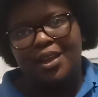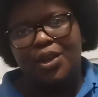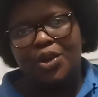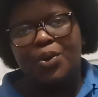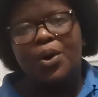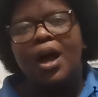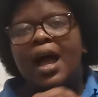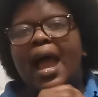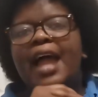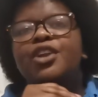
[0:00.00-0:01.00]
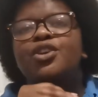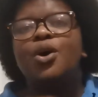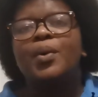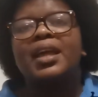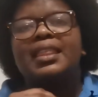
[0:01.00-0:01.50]
you know, and
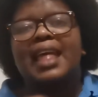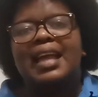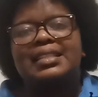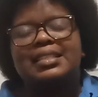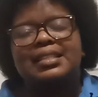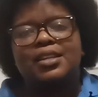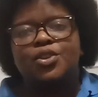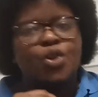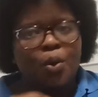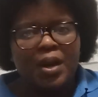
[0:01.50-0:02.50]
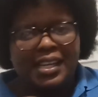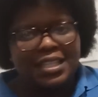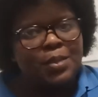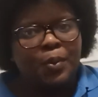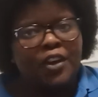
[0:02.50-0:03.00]
knowing that no one
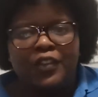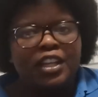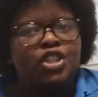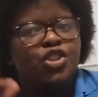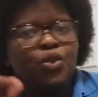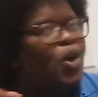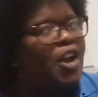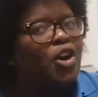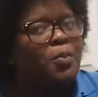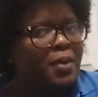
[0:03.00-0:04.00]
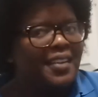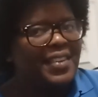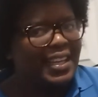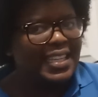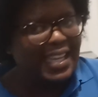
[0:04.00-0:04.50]
is perfect. You are not
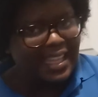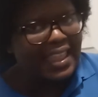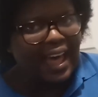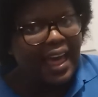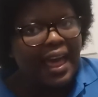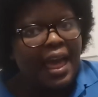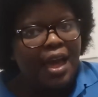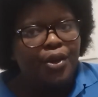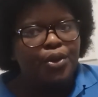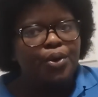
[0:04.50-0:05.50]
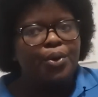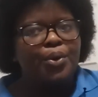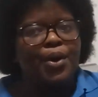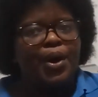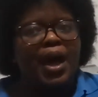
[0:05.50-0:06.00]
perfect either, you
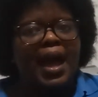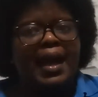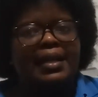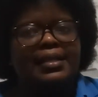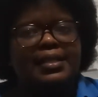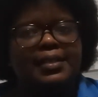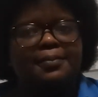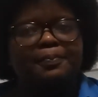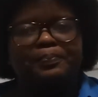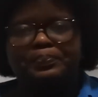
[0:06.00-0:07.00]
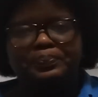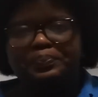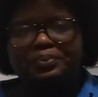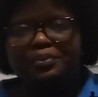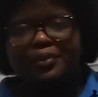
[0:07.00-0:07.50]
know, and
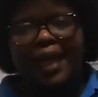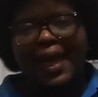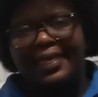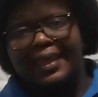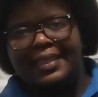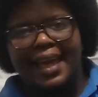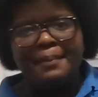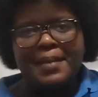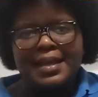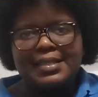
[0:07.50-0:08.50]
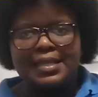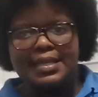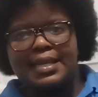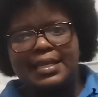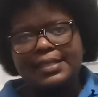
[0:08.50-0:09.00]
I think that makes
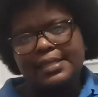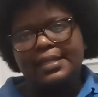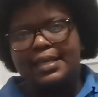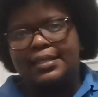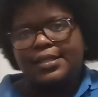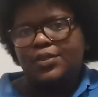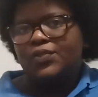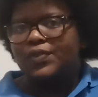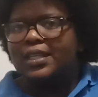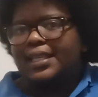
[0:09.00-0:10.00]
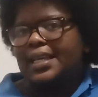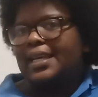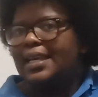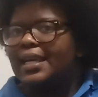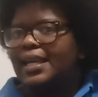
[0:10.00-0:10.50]
it easier to
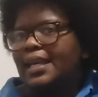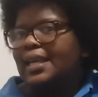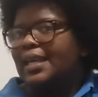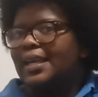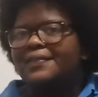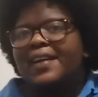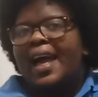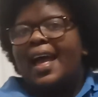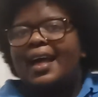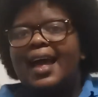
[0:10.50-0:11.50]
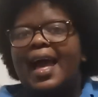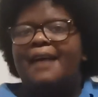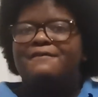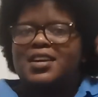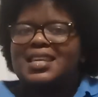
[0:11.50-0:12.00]
forgive.
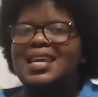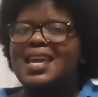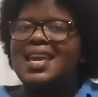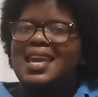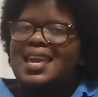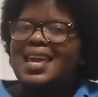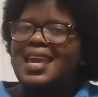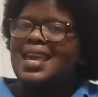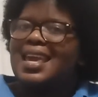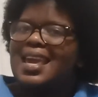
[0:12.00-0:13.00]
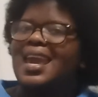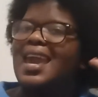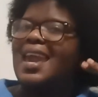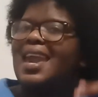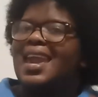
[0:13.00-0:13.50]
Forgive,
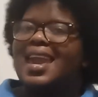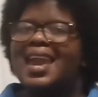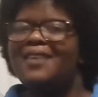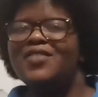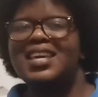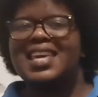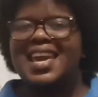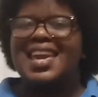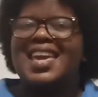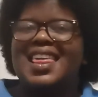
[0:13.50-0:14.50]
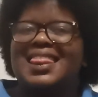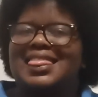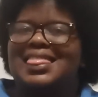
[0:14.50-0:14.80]
forgive.